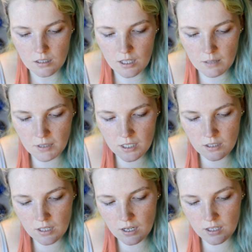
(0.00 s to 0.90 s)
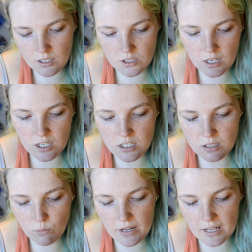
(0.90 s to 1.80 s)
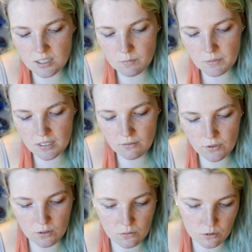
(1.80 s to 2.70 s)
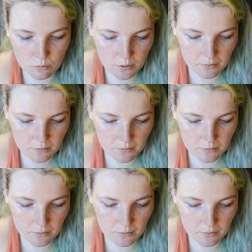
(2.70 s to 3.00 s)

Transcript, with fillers: I'm gonna not gonna change the way I speak for YouTube.